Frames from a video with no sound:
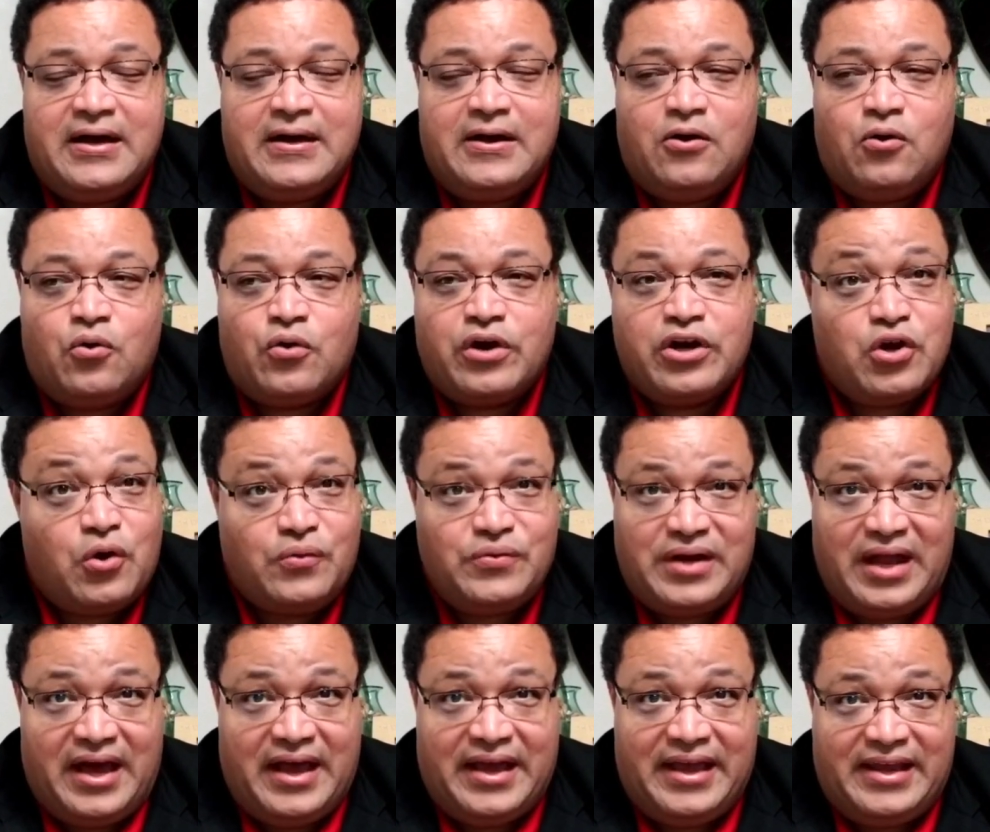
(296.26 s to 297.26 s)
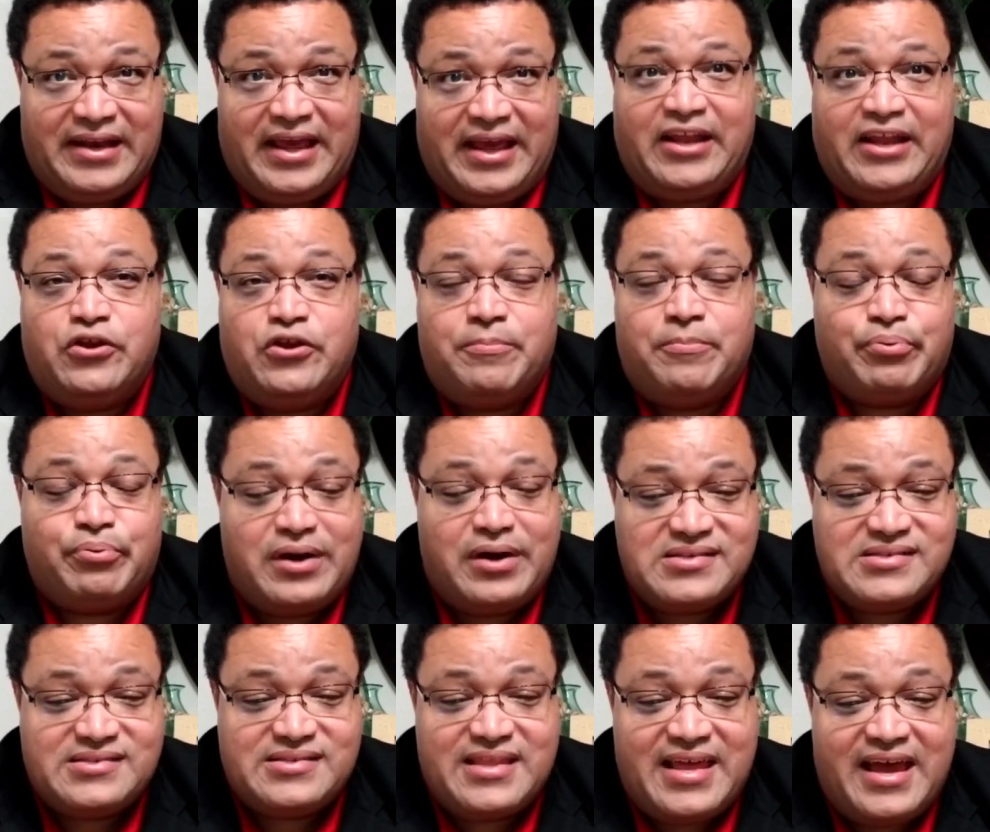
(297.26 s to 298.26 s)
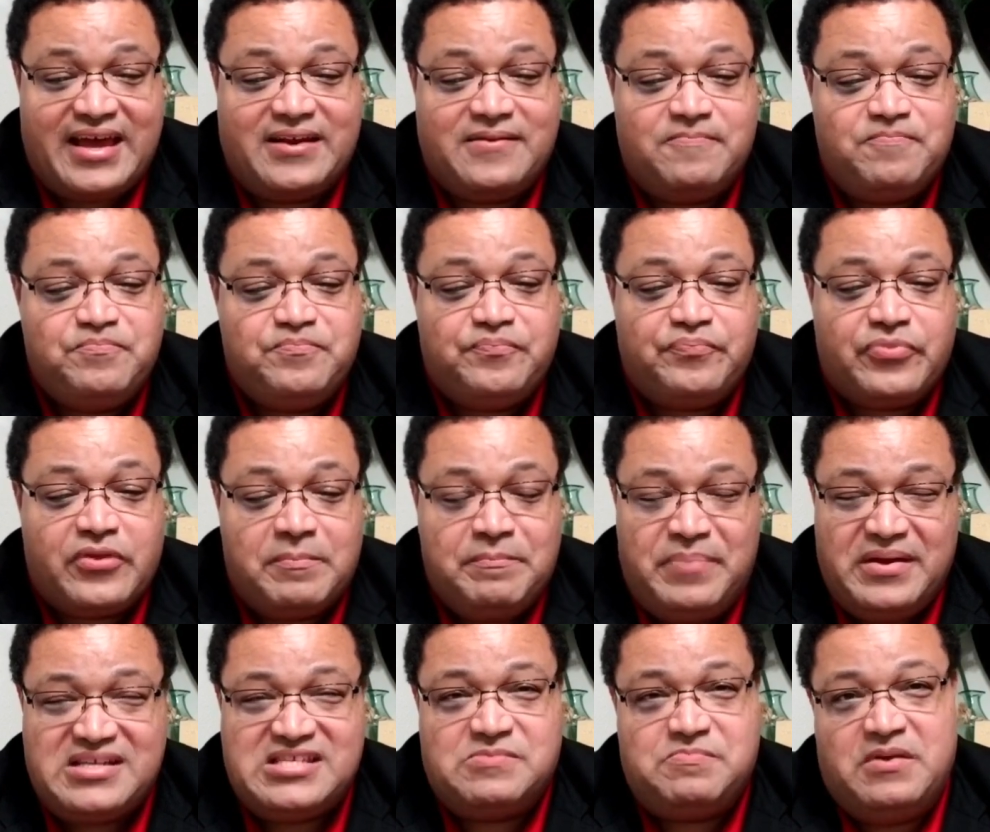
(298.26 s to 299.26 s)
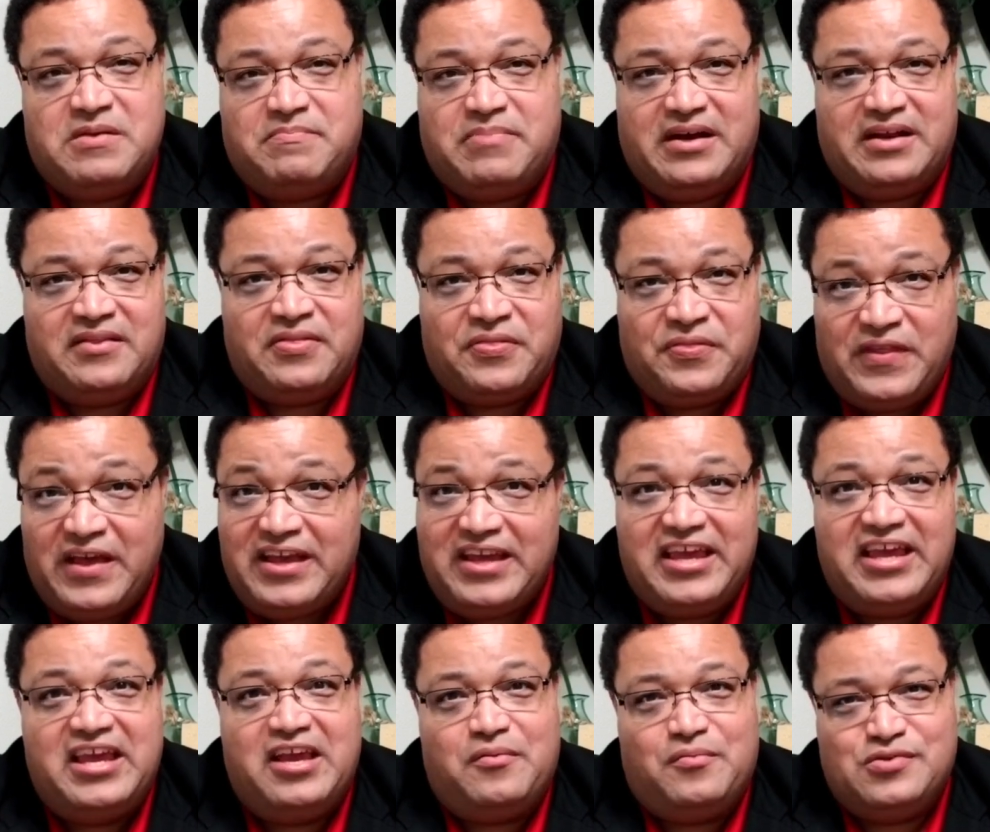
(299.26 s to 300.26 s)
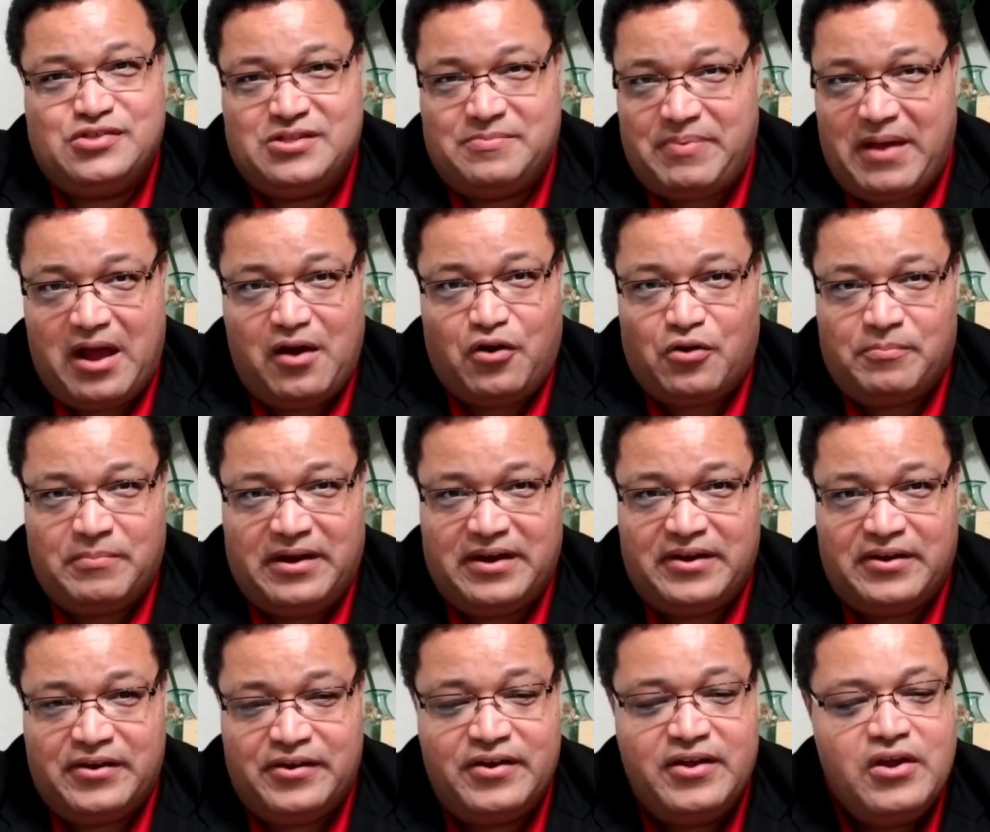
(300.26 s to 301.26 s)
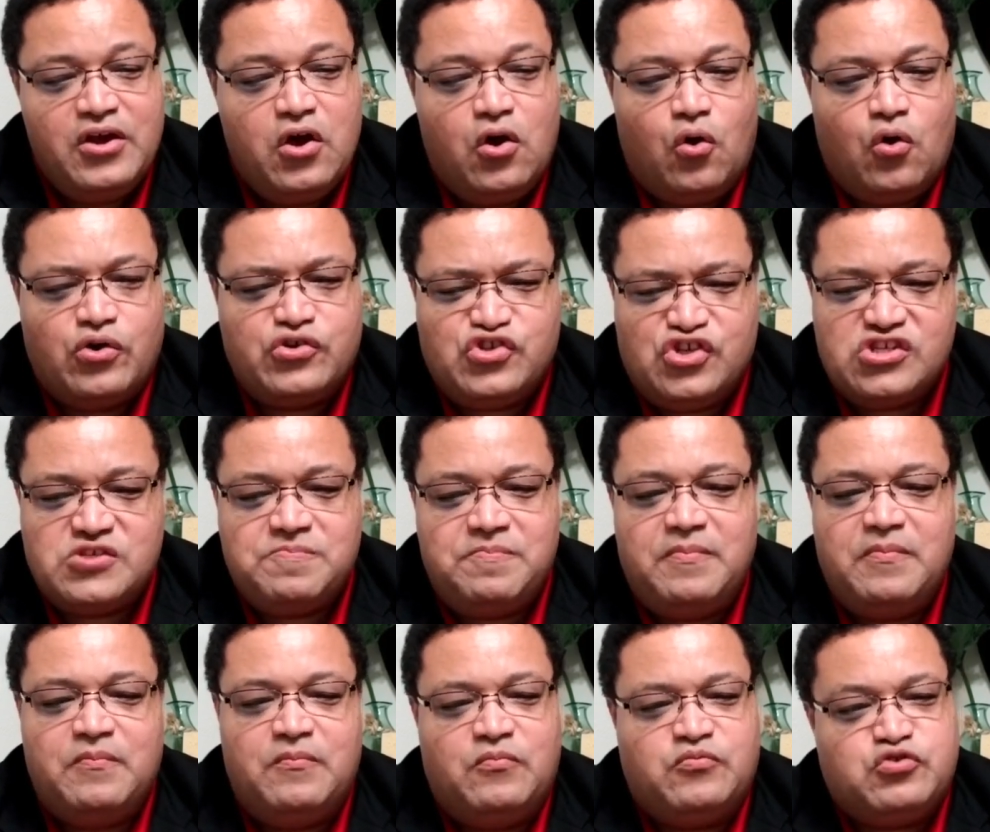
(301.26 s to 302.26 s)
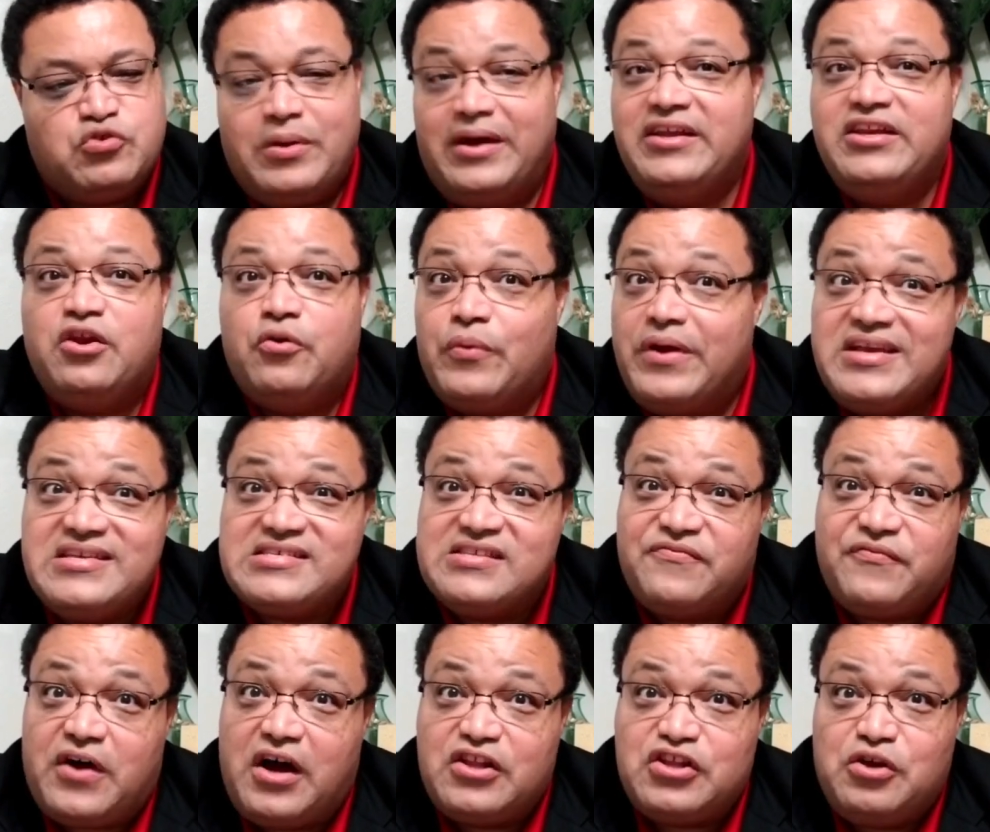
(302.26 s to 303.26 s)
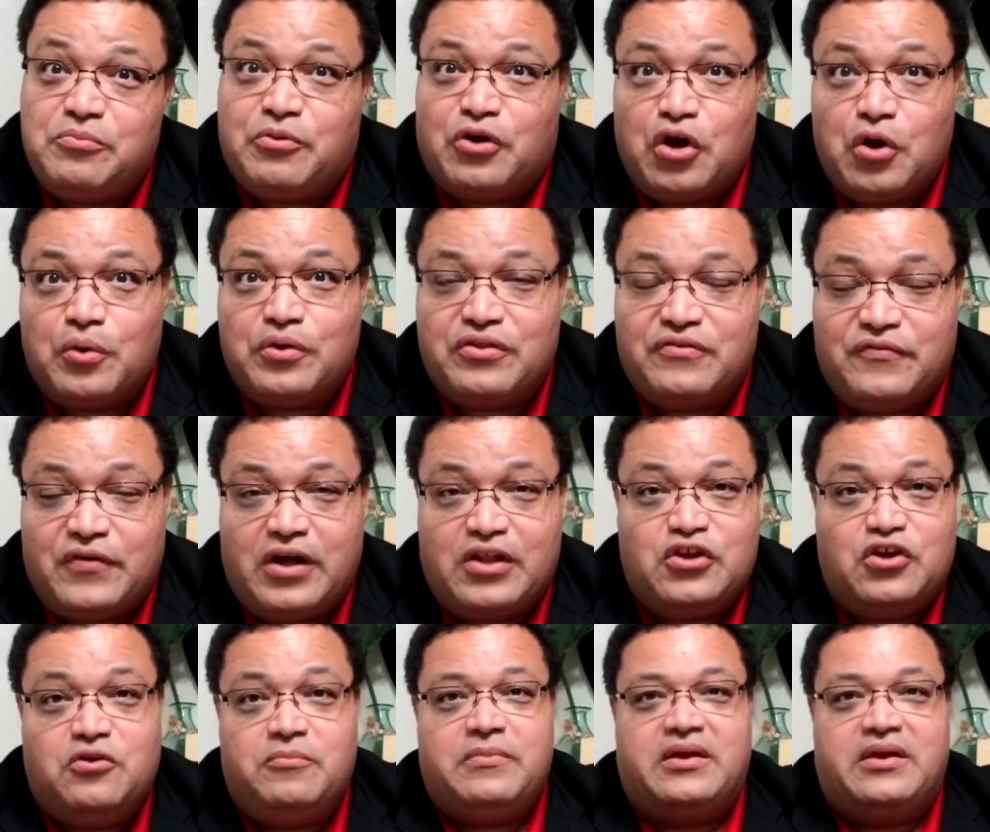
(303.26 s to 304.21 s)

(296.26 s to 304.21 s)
or a Note 9 and you press that Bixby button thinking it was the power button, or just trying to raise the volume or lower the volume,